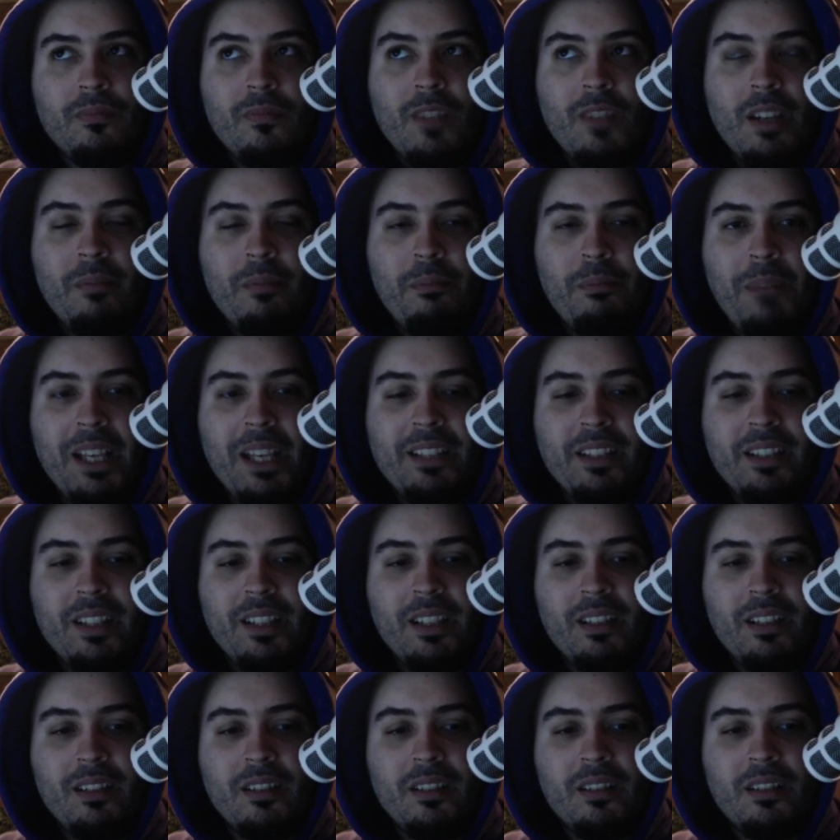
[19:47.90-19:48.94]
makes
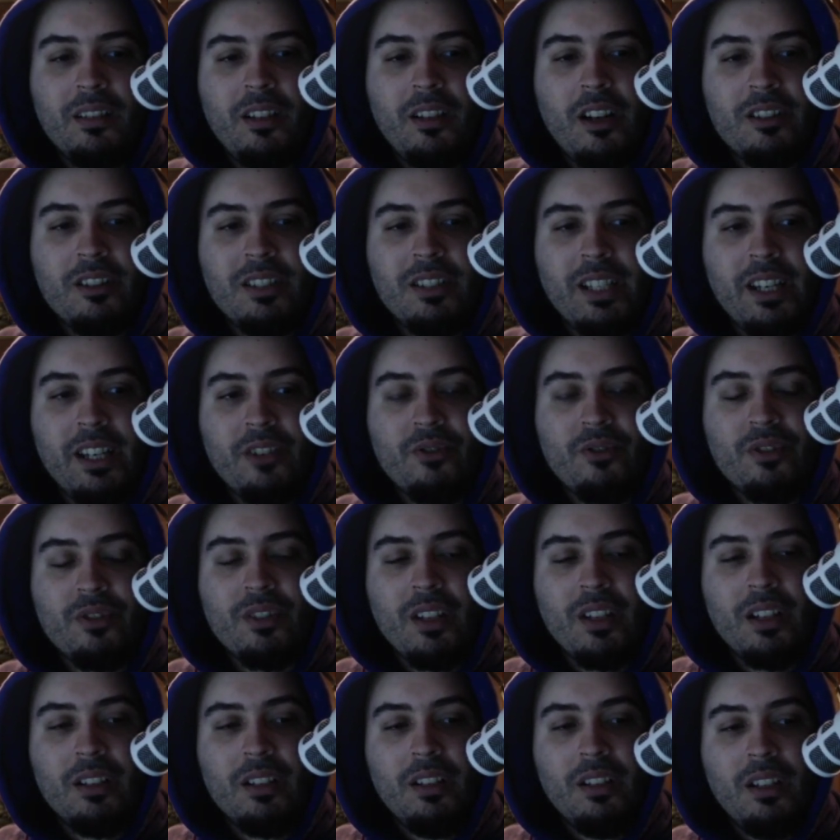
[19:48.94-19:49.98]
it largely
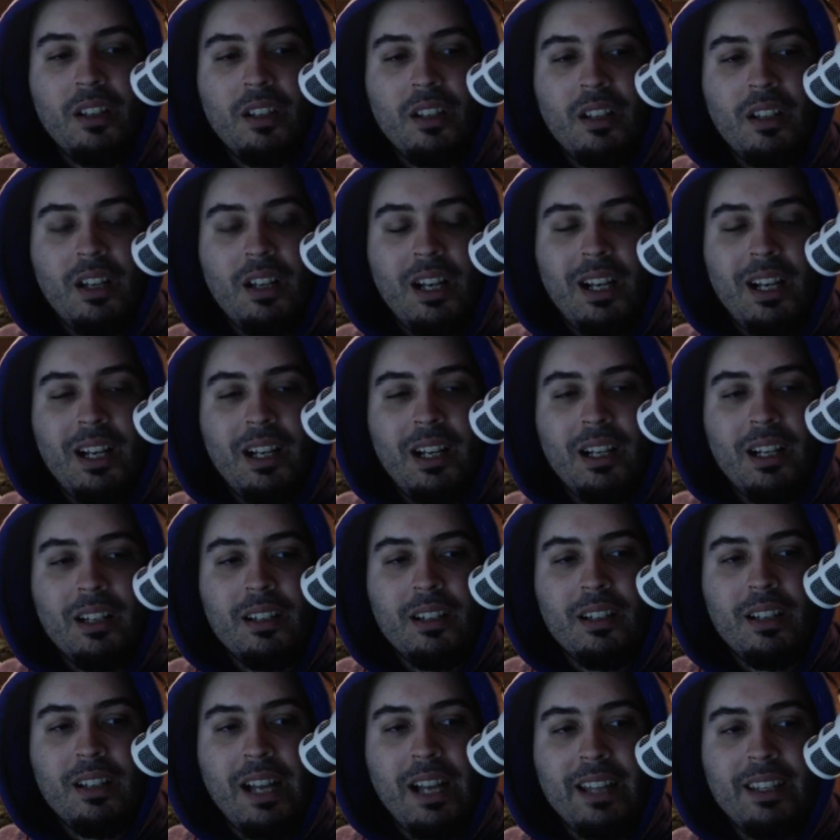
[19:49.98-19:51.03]
interesting.
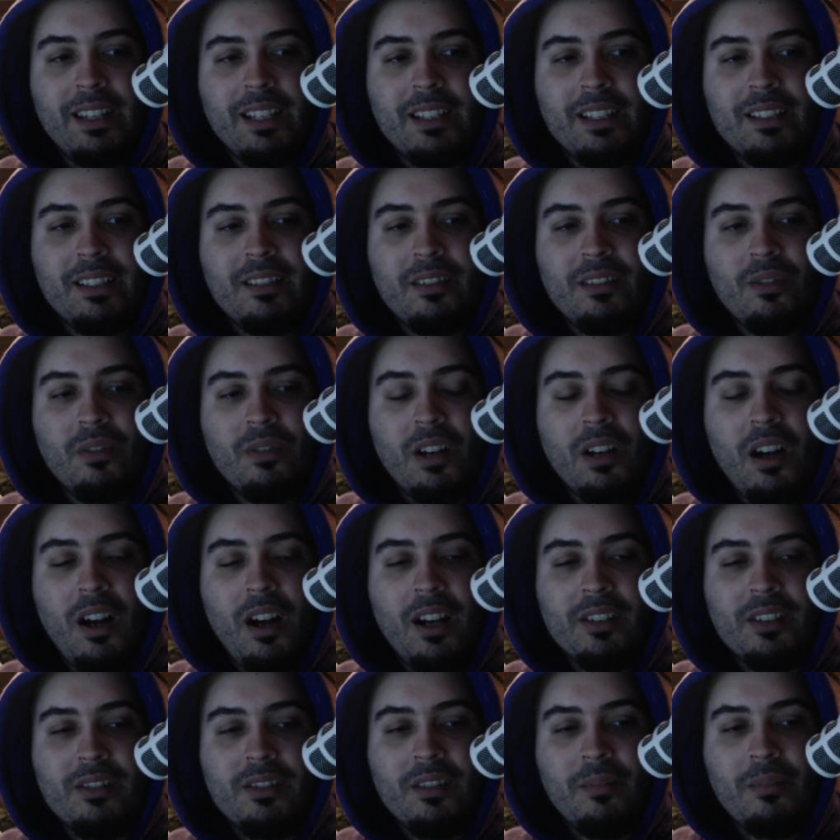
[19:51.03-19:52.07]
I think it still
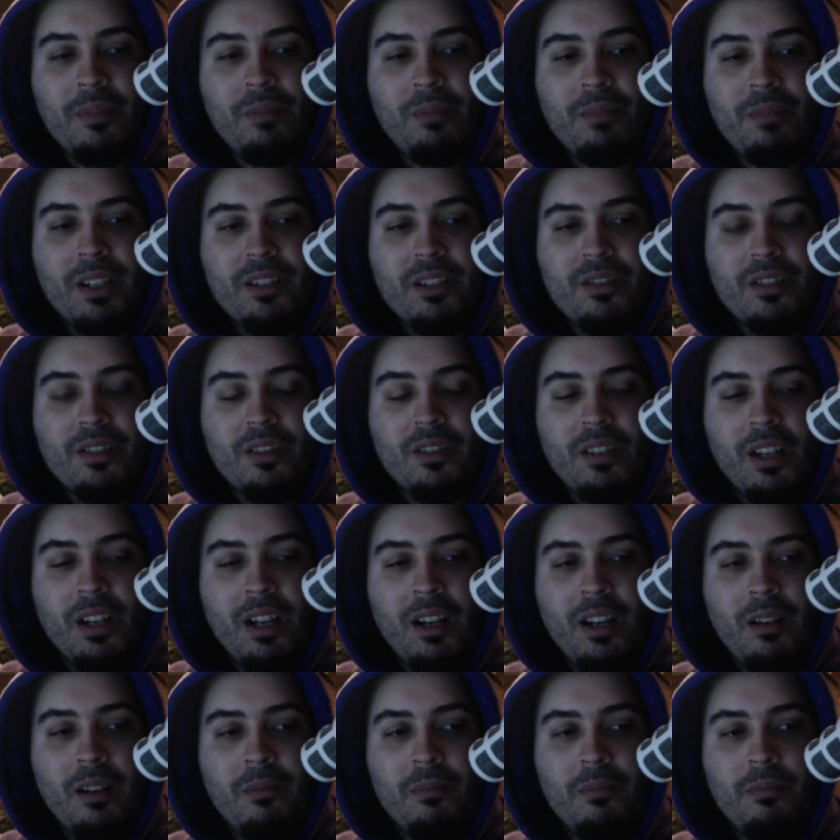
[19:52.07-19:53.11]
costs a bit much,
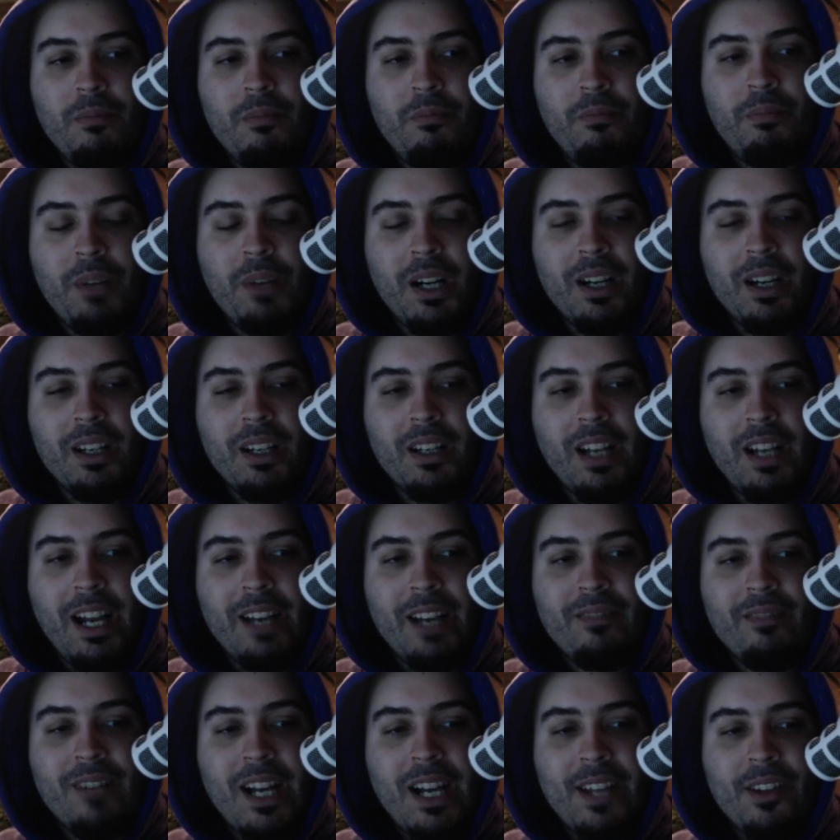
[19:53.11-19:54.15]
but
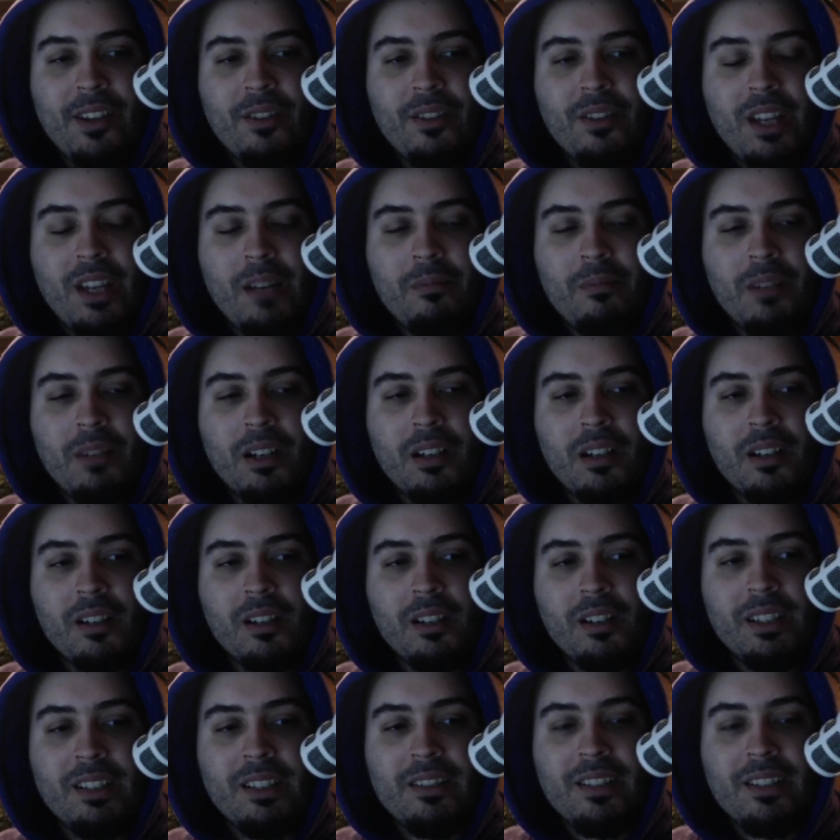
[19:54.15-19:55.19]
I'd rather them err
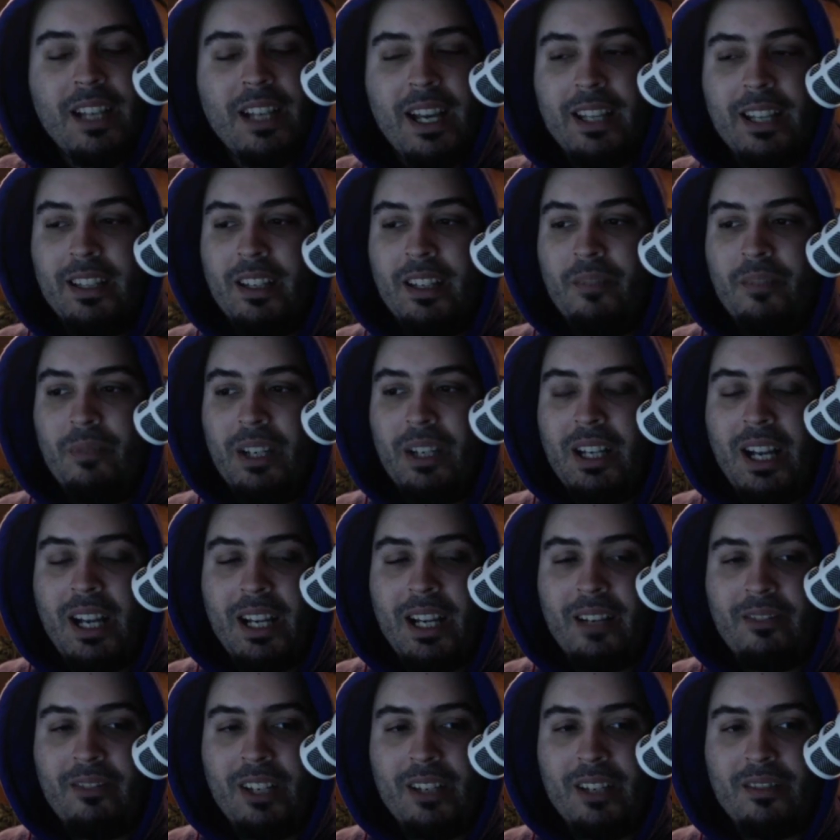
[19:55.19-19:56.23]
on this side than we
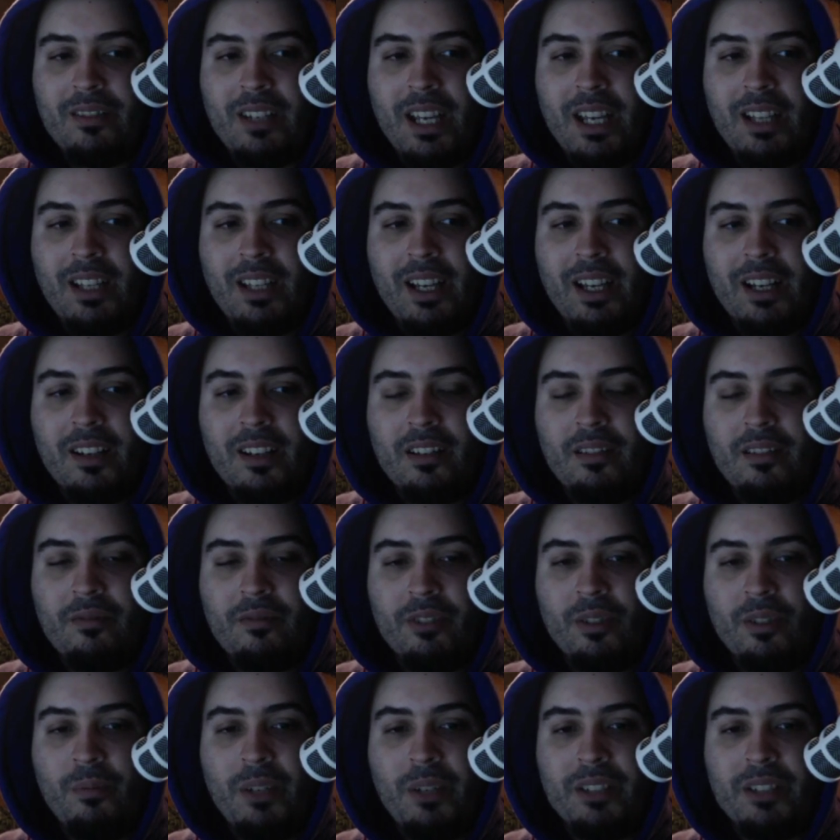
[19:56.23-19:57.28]
kind of just get like a
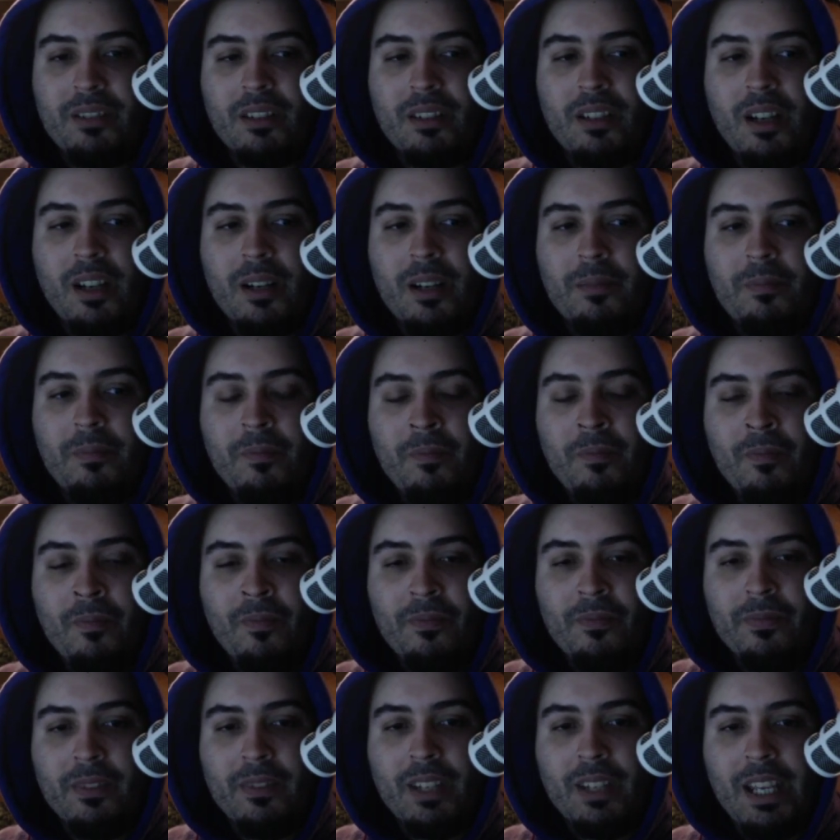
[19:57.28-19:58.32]
real busted card.
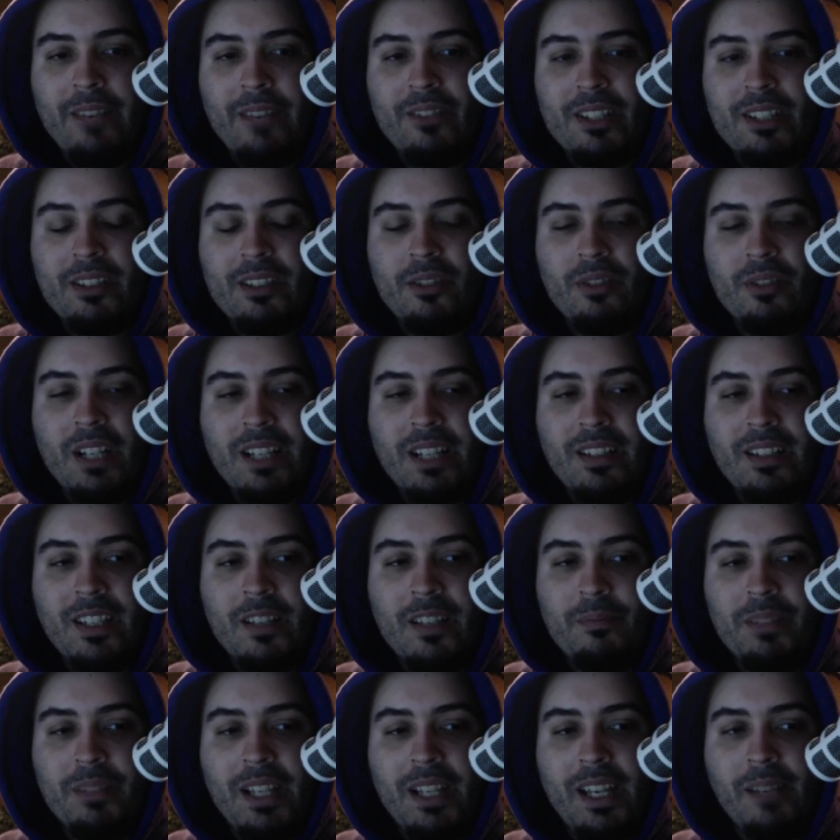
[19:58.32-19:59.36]
If it's still not
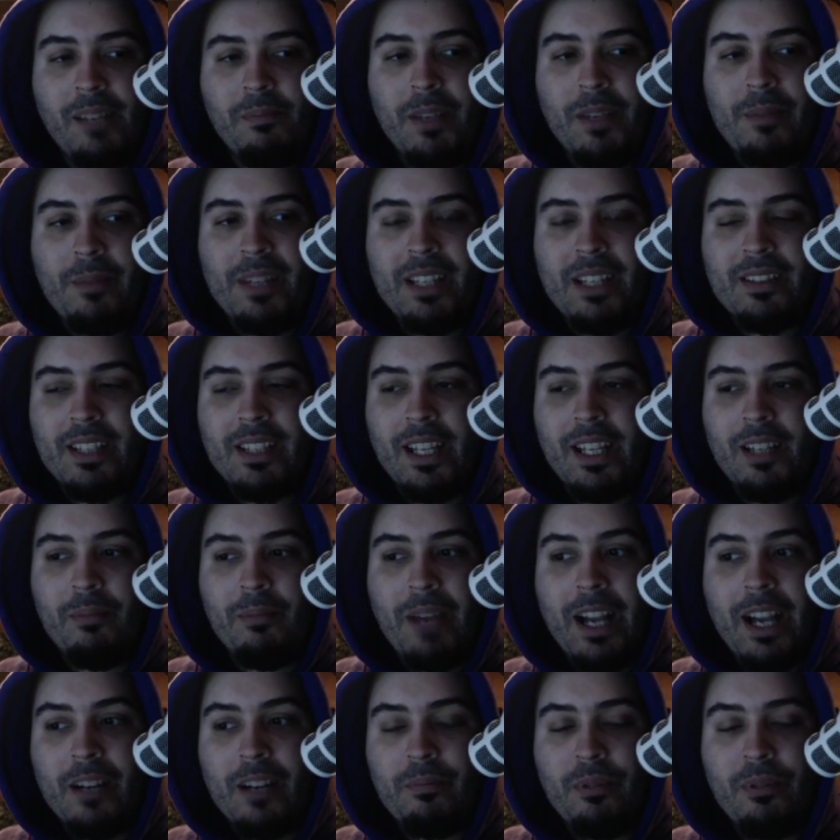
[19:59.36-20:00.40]
seeing play, maybe they scale it
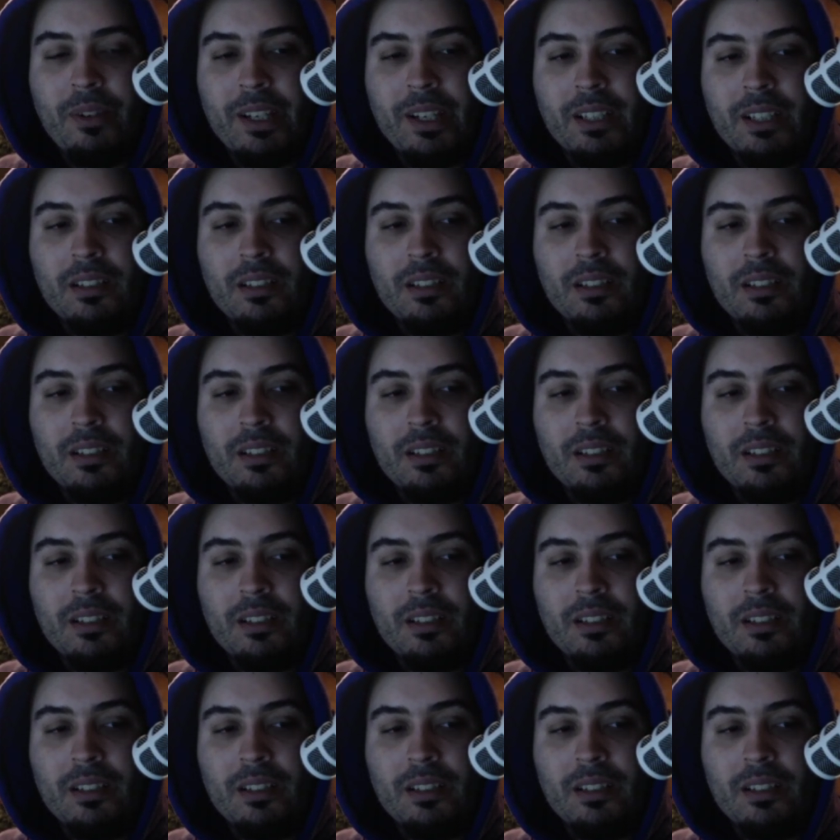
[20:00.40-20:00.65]
back a point.